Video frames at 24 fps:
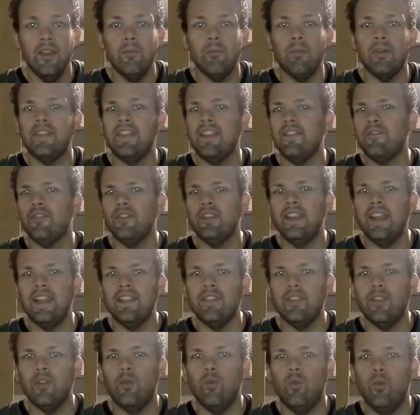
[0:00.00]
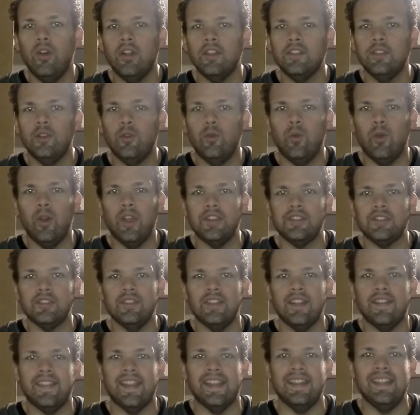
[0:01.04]
But they forget the one
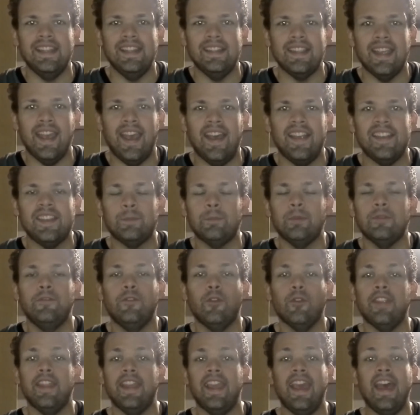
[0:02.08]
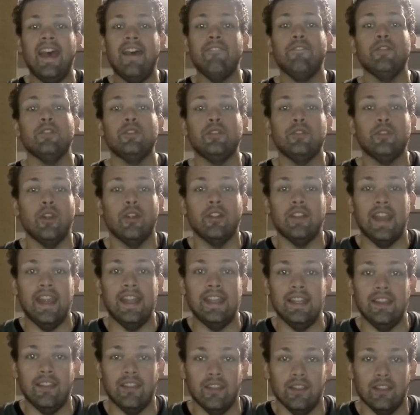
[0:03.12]
question that they need to ask before they ever start
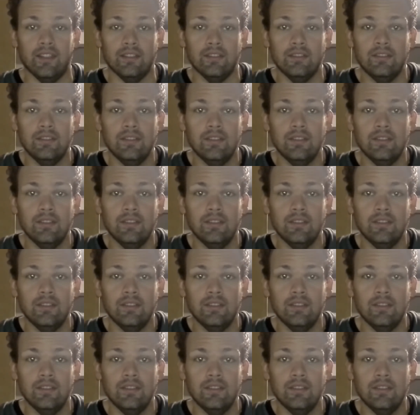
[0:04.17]
anything.